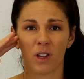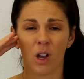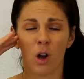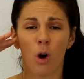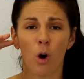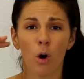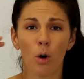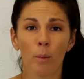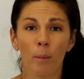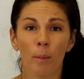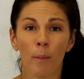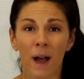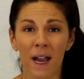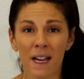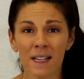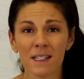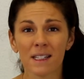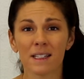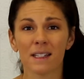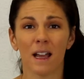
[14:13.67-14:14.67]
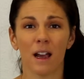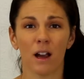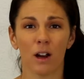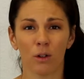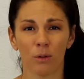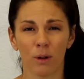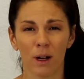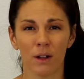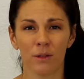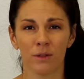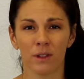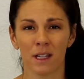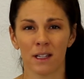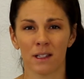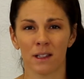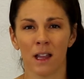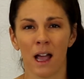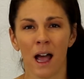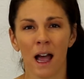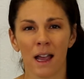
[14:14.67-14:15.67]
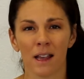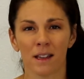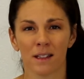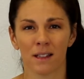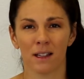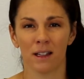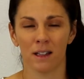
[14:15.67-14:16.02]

a whole mindset around these lies.